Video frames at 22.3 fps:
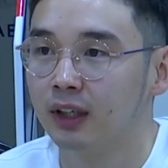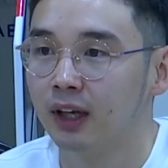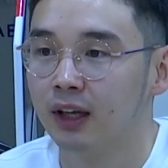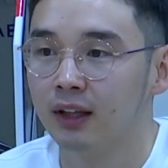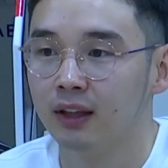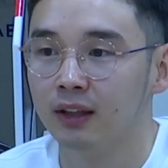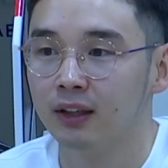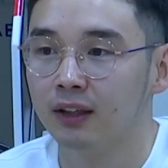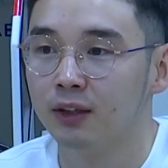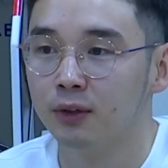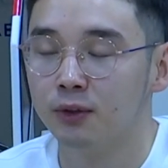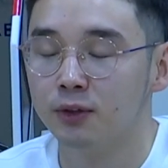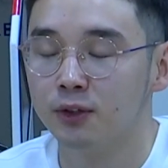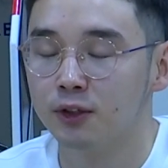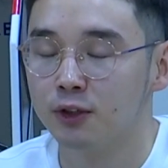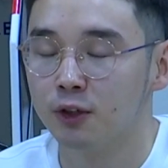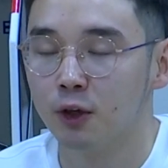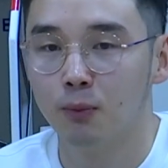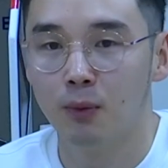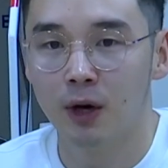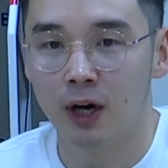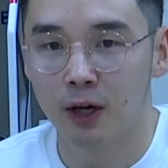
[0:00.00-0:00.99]
I think it was
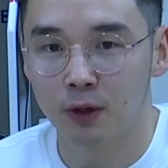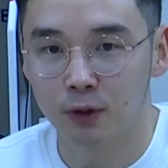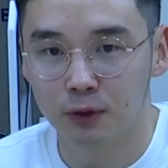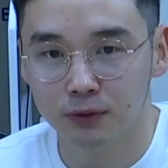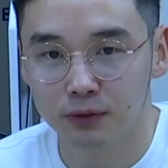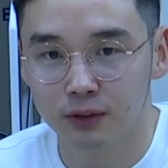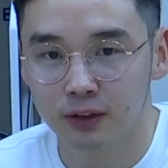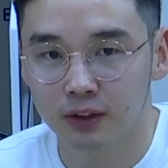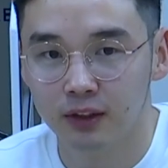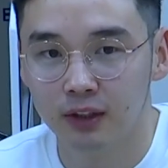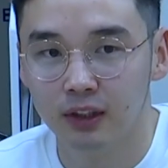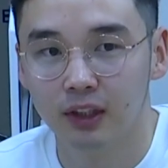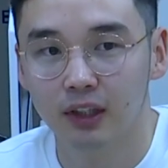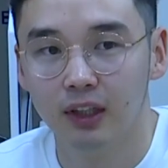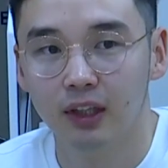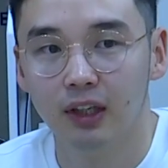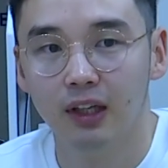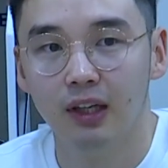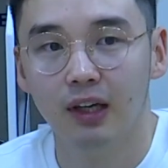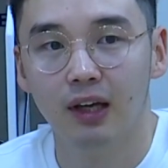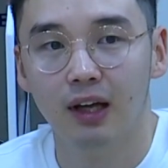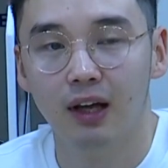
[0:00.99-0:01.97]
so powerful,
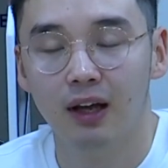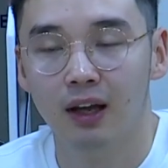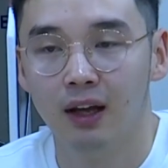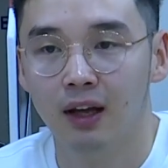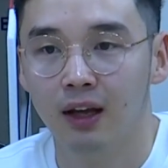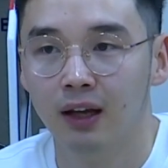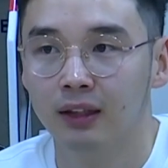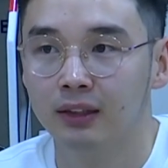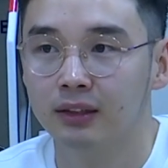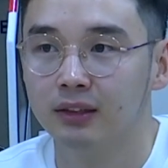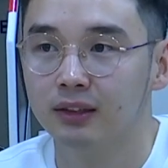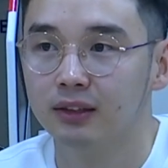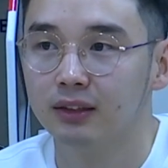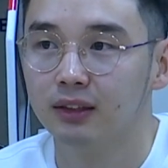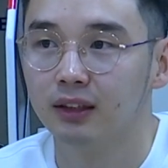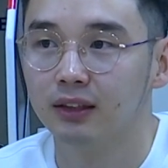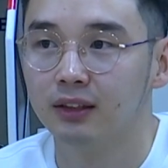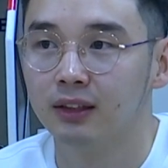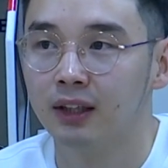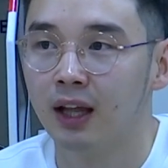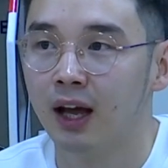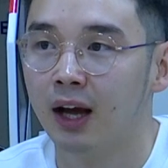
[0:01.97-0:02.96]
and
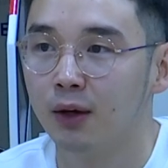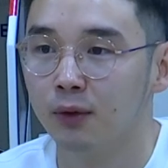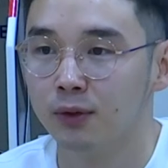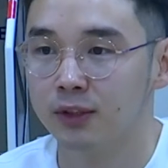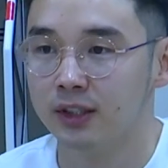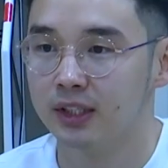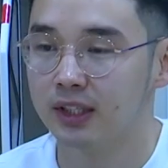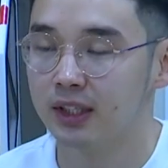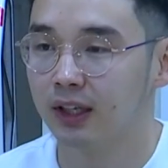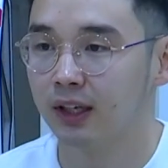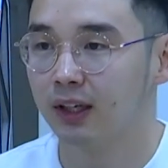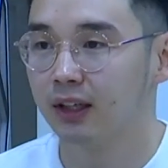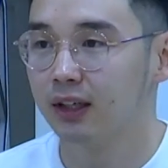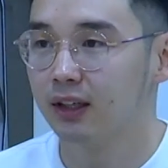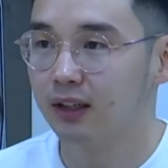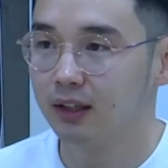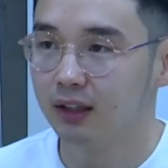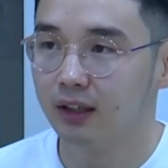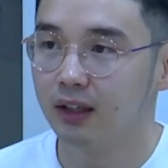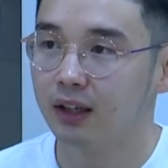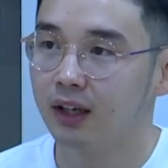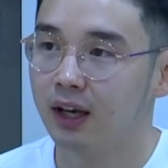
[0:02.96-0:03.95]
that was like
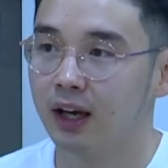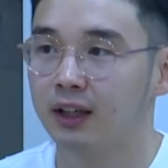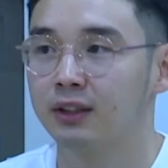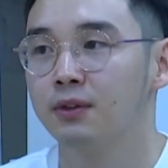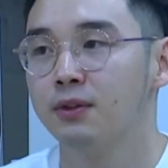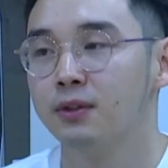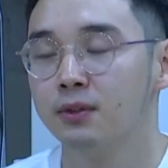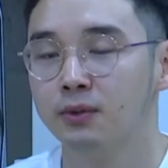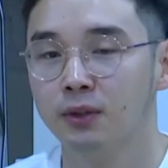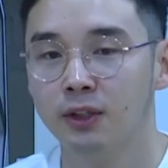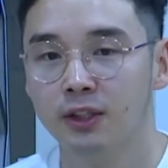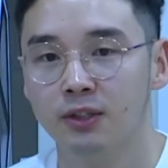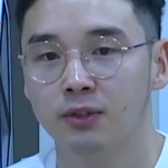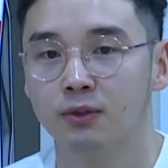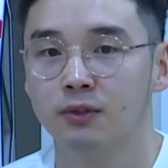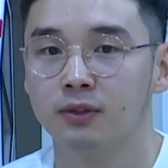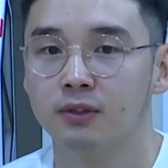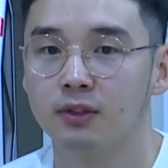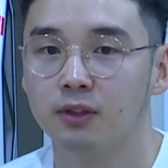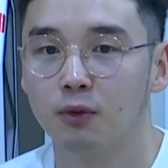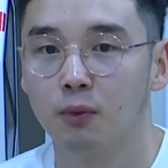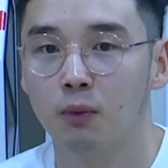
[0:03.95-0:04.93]
kind of the
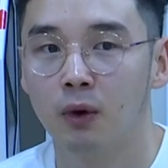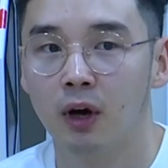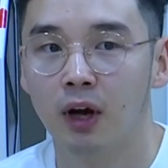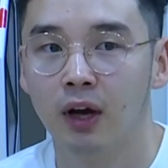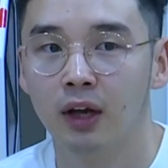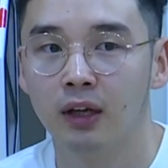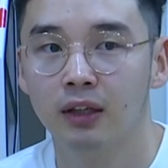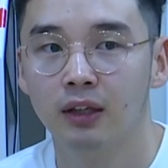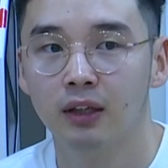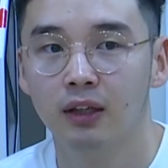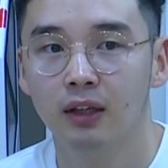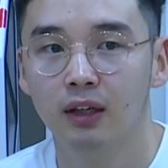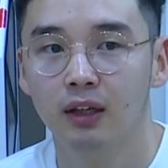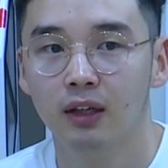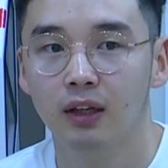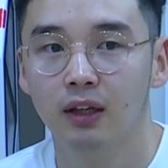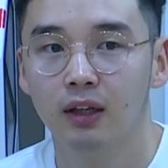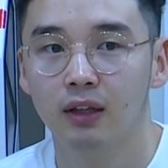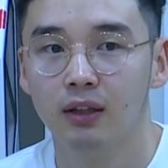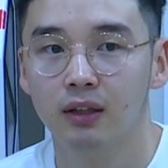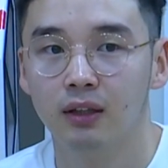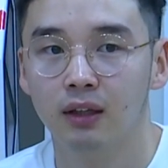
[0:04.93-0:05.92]
reason why
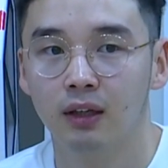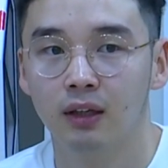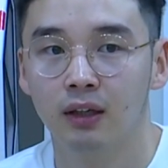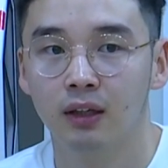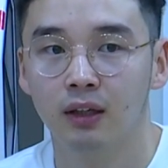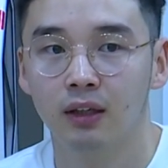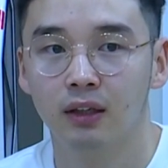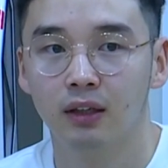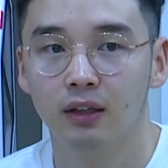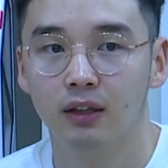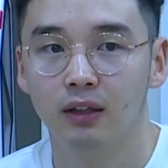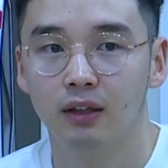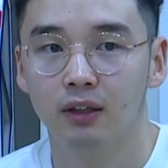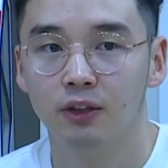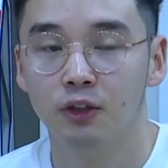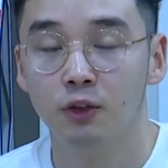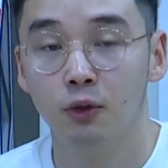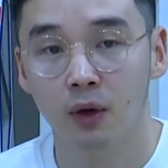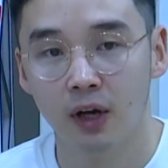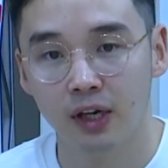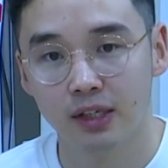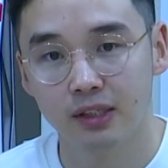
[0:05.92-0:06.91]
the
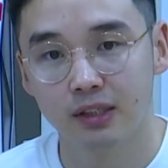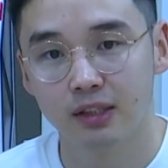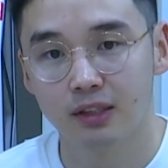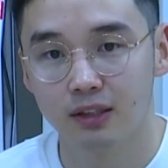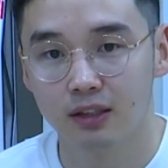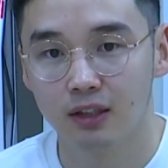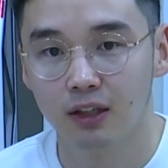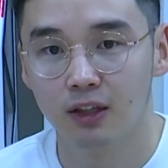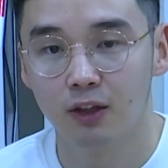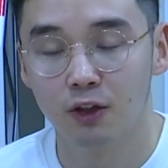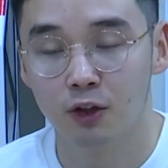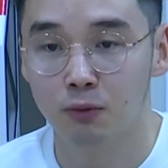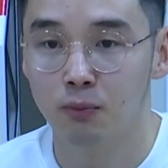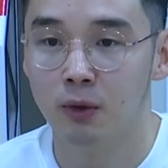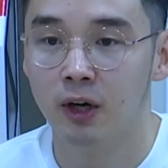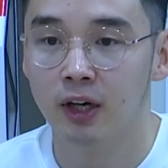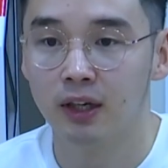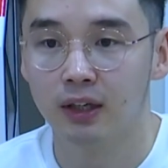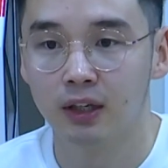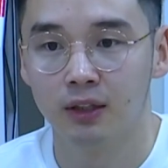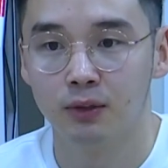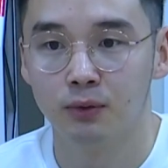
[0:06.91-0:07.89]
US or
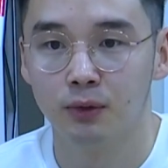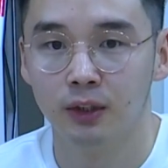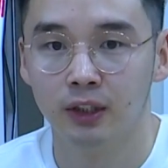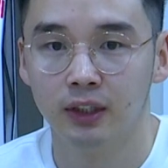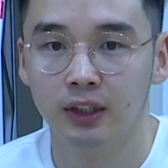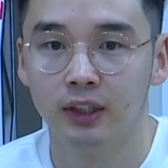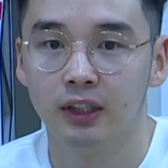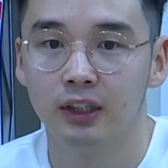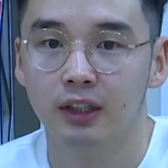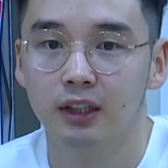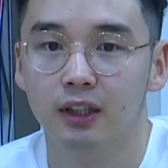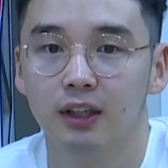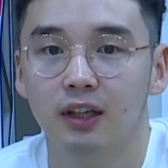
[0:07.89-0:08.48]
America really